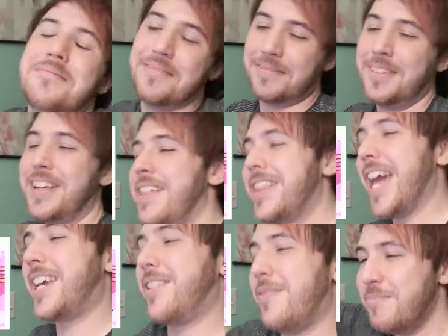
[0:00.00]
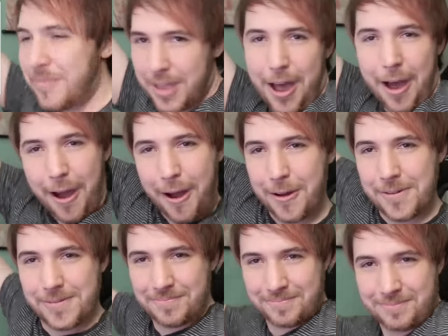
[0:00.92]
Mm, thank you. Oh.
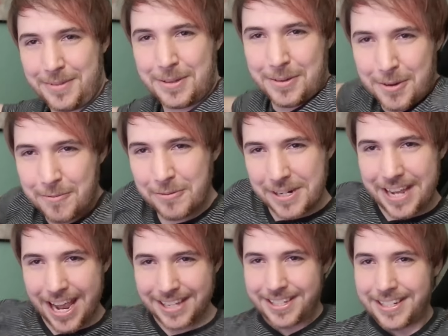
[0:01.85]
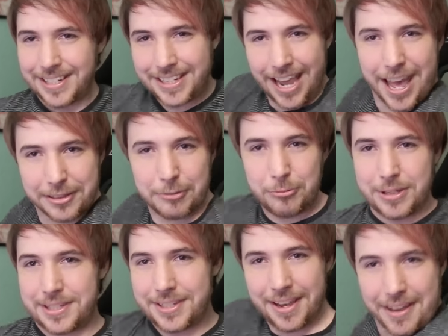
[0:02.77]
We're dancing together.
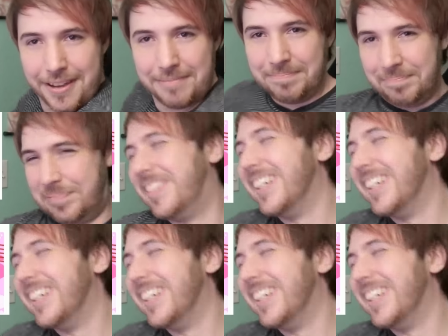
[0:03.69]
What's up?